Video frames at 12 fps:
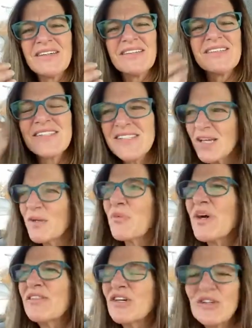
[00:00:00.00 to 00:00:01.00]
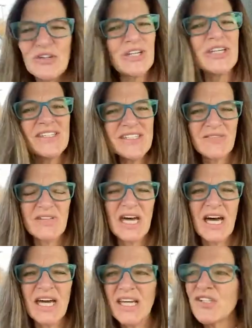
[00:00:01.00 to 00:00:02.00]
to celebrate the goodness of
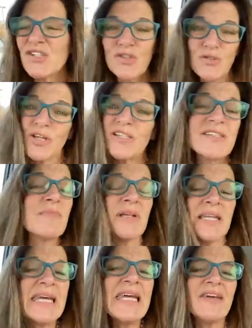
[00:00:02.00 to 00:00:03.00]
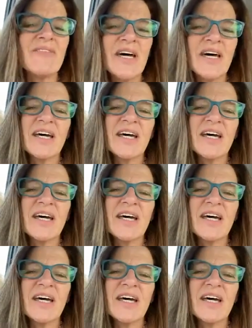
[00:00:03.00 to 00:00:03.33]
that, and to trust and believe